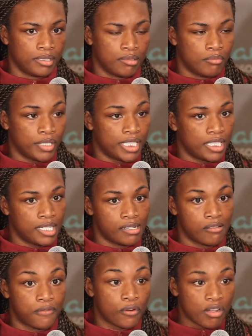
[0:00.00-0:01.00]
But
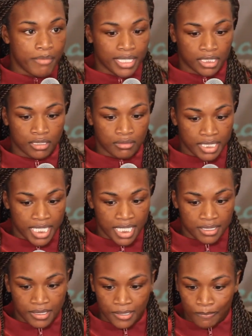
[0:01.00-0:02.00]
for Amanda
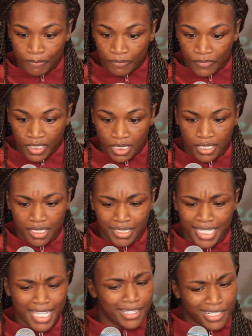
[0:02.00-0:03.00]
Nunes,
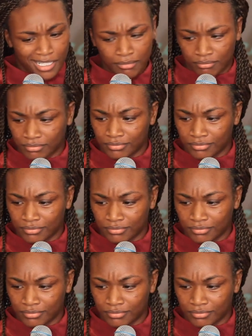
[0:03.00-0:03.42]
yeah, come.